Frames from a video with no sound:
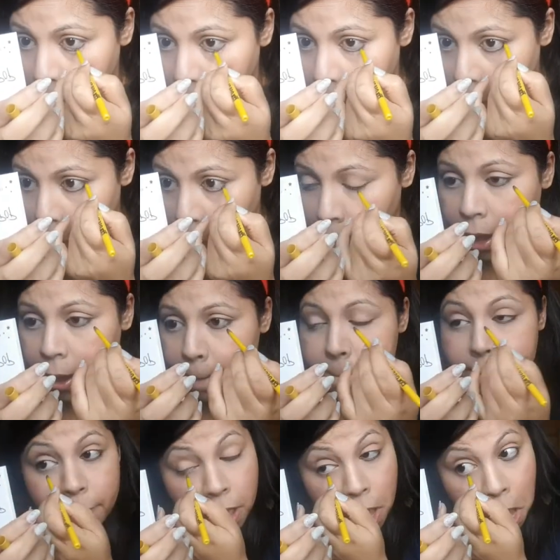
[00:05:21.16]
and I
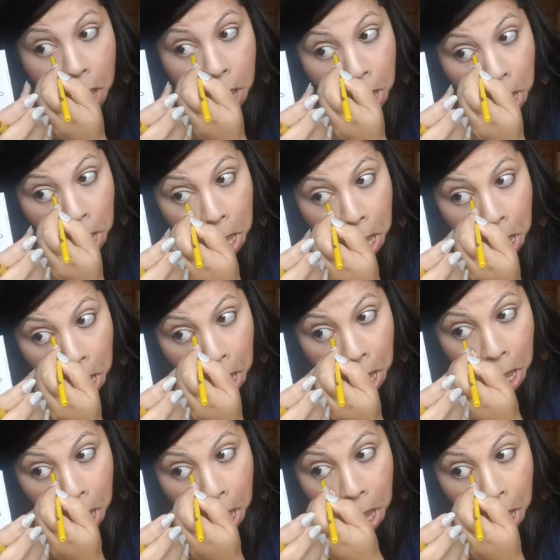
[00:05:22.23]
will be tightlining
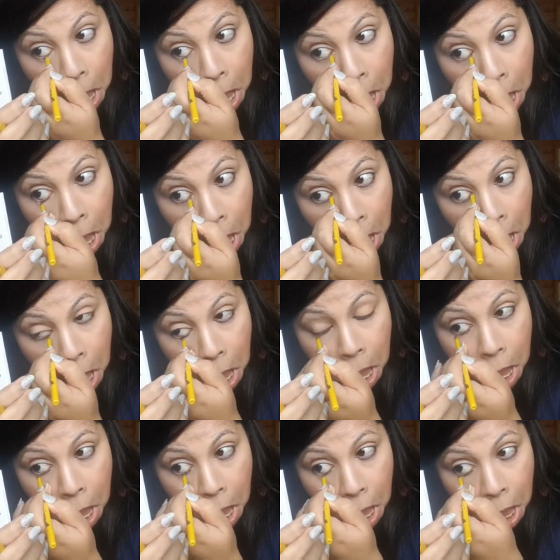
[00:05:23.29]
my eyes because
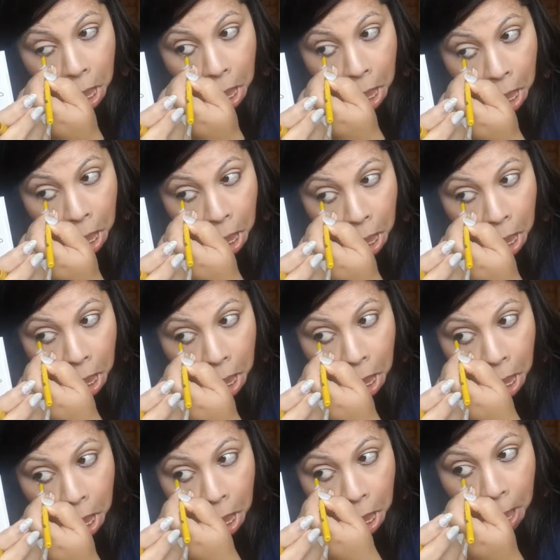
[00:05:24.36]
guys, that is a
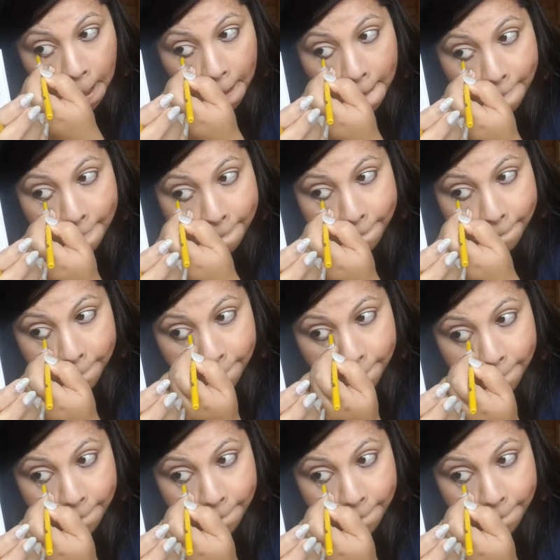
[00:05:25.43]
really important step. It